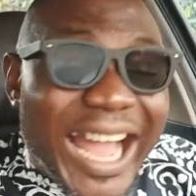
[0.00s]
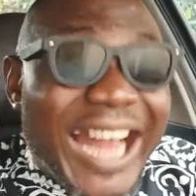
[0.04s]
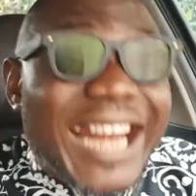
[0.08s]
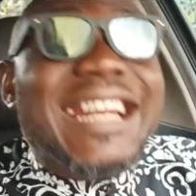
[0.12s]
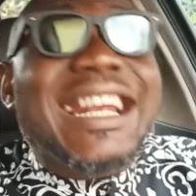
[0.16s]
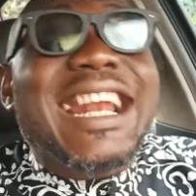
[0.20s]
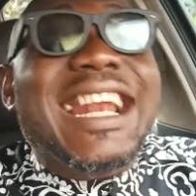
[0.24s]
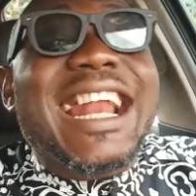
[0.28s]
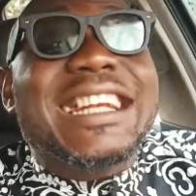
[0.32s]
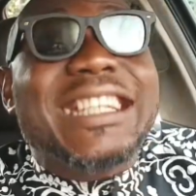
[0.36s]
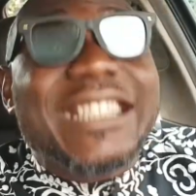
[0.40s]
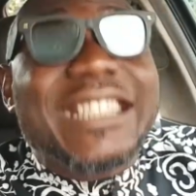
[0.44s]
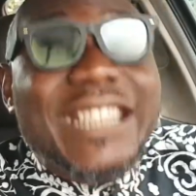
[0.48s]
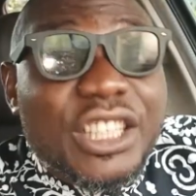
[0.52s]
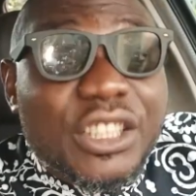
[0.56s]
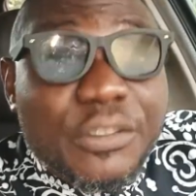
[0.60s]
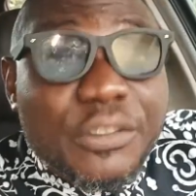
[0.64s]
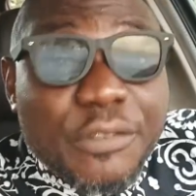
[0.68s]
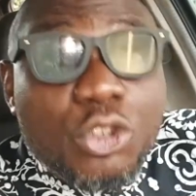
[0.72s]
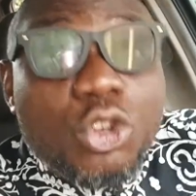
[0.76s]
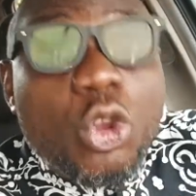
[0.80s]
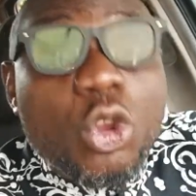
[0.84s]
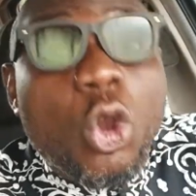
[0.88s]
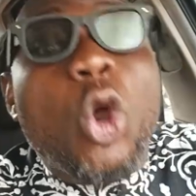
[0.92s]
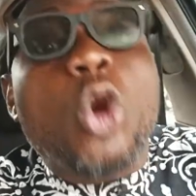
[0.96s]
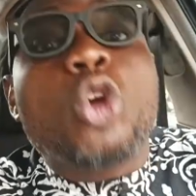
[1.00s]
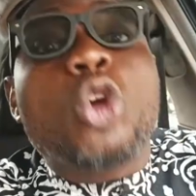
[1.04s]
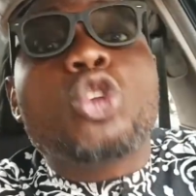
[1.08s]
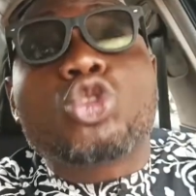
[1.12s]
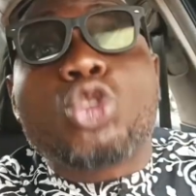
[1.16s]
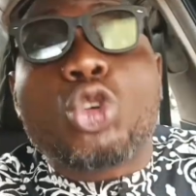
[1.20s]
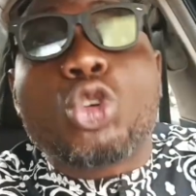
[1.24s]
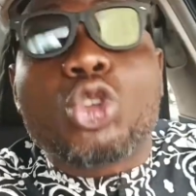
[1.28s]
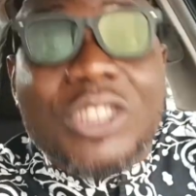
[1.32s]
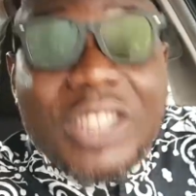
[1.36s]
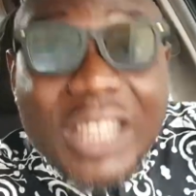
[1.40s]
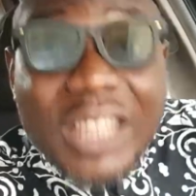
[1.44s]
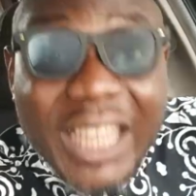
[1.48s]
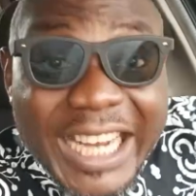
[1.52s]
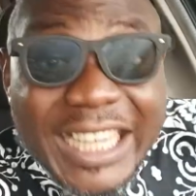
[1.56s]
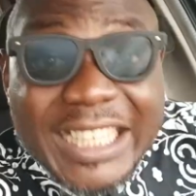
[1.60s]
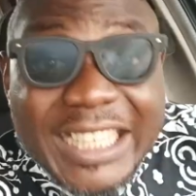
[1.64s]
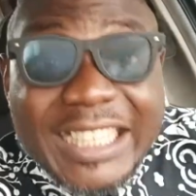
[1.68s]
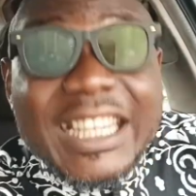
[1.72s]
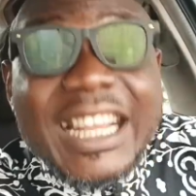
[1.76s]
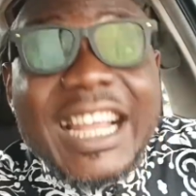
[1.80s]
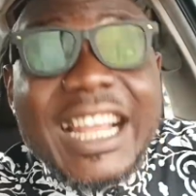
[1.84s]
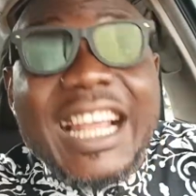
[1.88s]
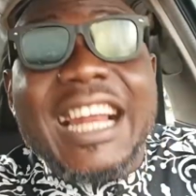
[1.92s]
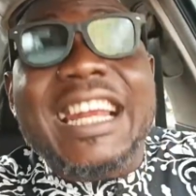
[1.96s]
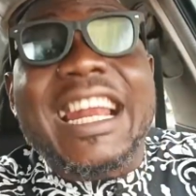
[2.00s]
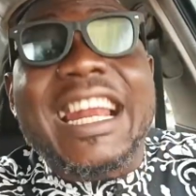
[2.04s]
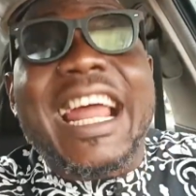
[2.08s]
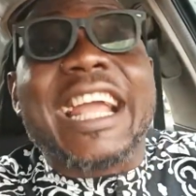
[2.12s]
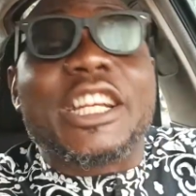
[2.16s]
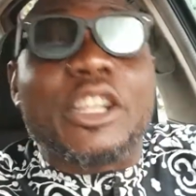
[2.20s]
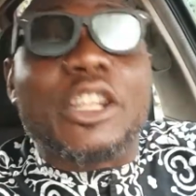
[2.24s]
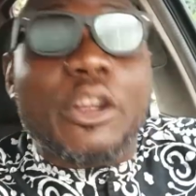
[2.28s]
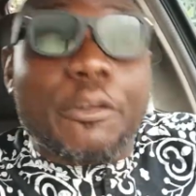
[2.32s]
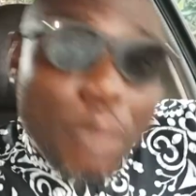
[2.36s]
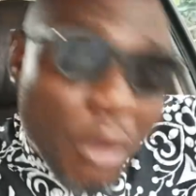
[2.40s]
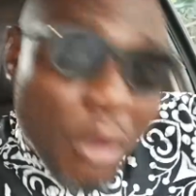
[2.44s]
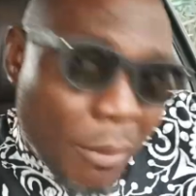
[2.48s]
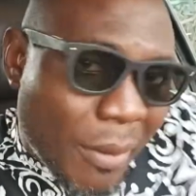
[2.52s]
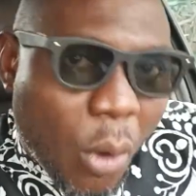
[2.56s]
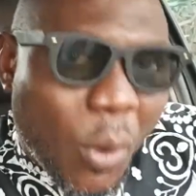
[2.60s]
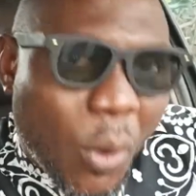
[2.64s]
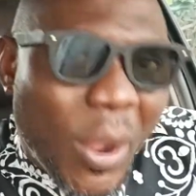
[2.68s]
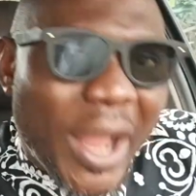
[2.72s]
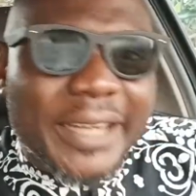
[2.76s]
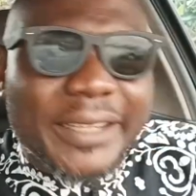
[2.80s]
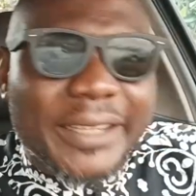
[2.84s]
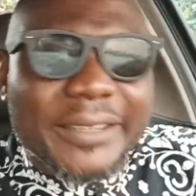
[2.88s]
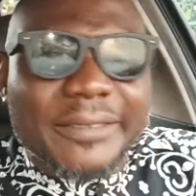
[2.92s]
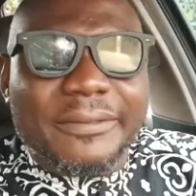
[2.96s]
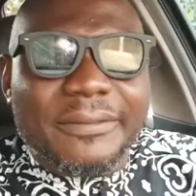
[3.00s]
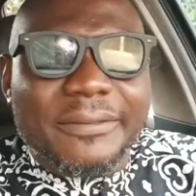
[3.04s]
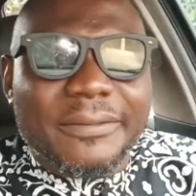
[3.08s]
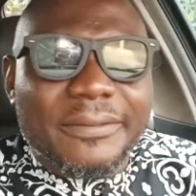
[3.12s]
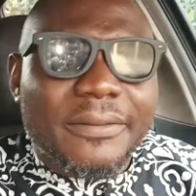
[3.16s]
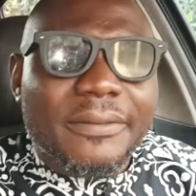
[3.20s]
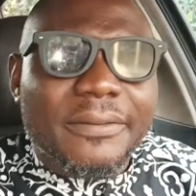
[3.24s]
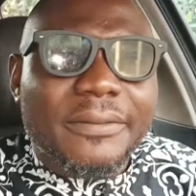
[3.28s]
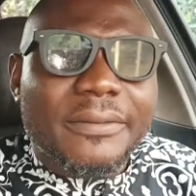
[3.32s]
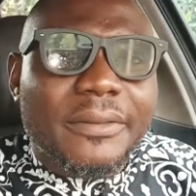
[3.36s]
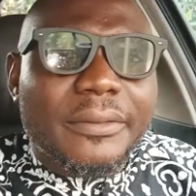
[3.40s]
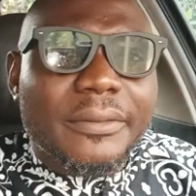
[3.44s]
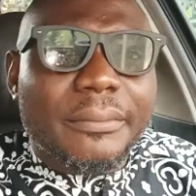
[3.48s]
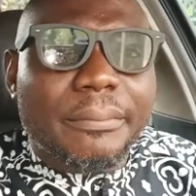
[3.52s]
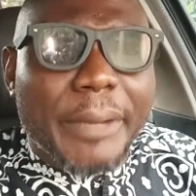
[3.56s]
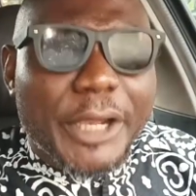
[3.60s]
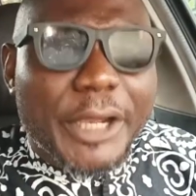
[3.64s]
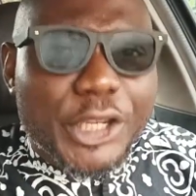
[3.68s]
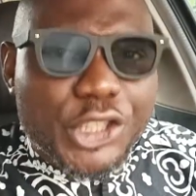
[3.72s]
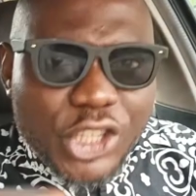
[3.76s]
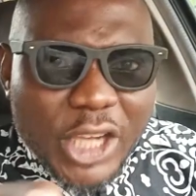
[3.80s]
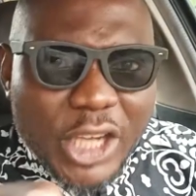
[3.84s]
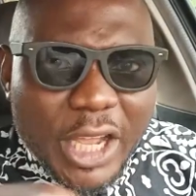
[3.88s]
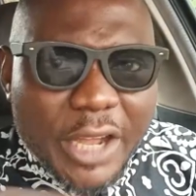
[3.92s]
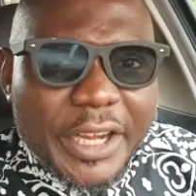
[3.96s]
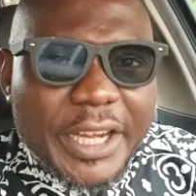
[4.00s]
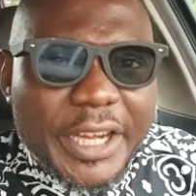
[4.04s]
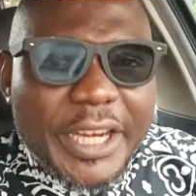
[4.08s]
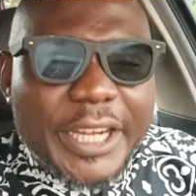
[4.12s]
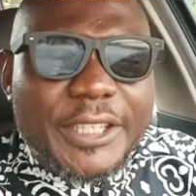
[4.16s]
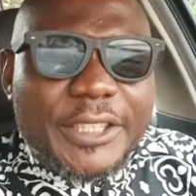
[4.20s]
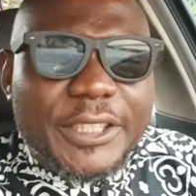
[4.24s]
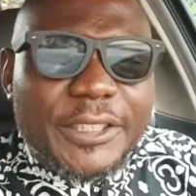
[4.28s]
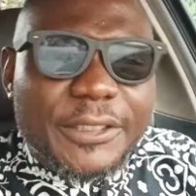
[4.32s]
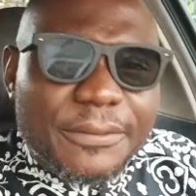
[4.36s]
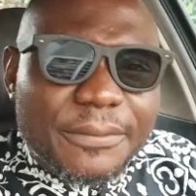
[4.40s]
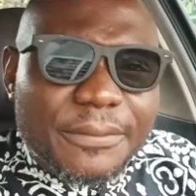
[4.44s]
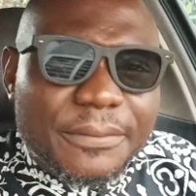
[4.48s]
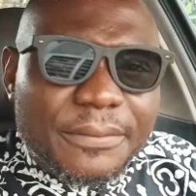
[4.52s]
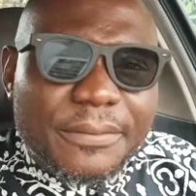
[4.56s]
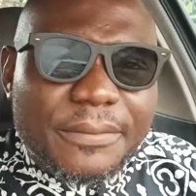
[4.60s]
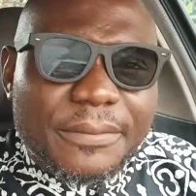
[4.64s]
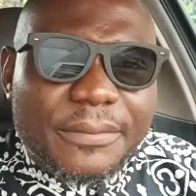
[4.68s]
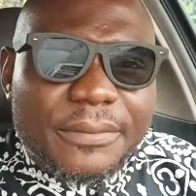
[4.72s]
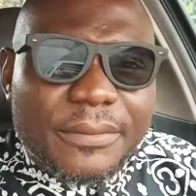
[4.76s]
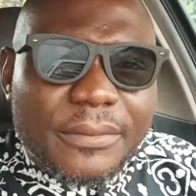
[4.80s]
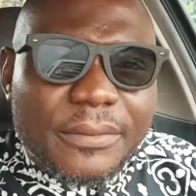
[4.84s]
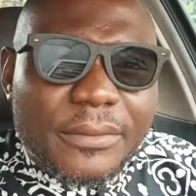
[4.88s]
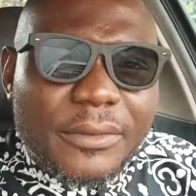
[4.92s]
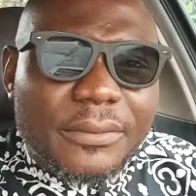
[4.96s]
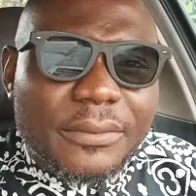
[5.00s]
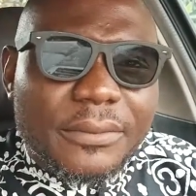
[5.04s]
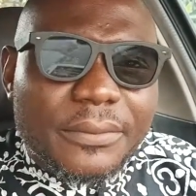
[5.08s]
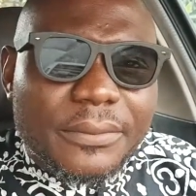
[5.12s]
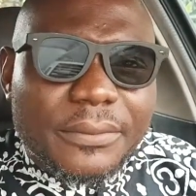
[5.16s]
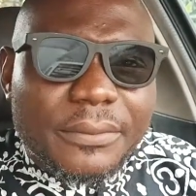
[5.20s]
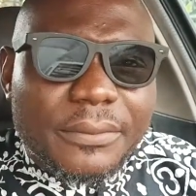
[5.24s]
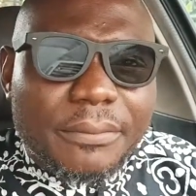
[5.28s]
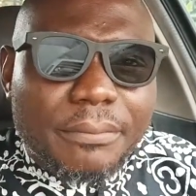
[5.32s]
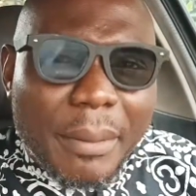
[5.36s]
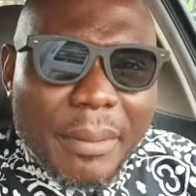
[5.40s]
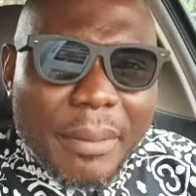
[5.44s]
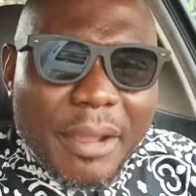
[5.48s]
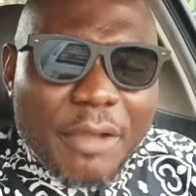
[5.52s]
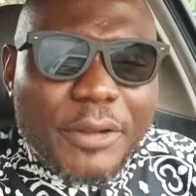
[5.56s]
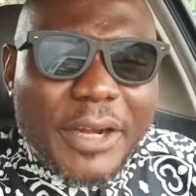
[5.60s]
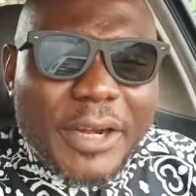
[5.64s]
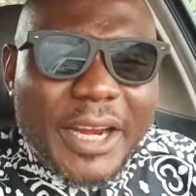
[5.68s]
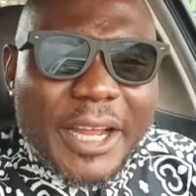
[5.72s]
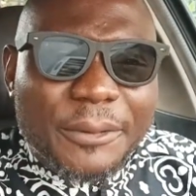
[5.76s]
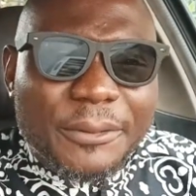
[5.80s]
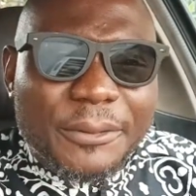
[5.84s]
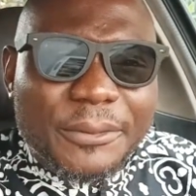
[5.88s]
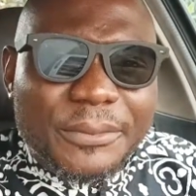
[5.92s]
and let this video also trend like the former one by sharing it. Bye bye for